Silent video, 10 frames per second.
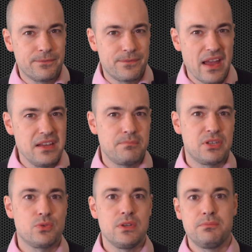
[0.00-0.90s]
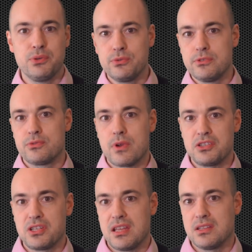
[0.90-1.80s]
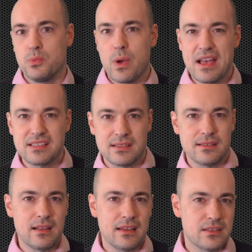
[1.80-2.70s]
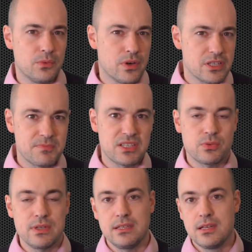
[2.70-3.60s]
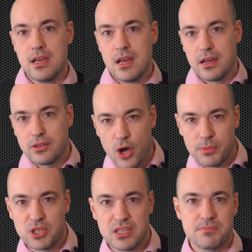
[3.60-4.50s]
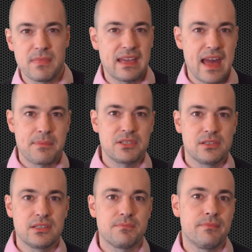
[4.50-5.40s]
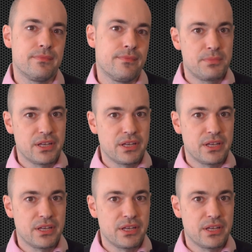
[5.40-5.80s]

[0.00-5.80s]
fight between Putin's Russia and the West like there was between communism and capitalism.